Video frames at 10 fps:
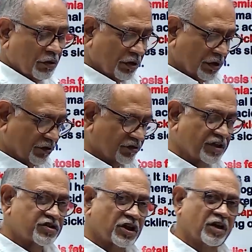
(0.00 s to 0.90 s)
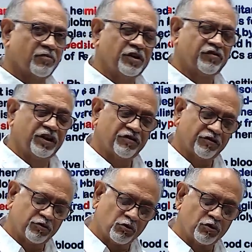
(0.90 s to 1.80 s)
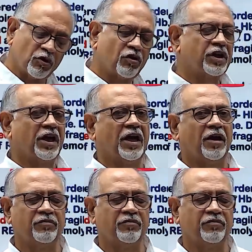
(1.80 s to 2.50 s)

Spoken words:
such RBCs do not have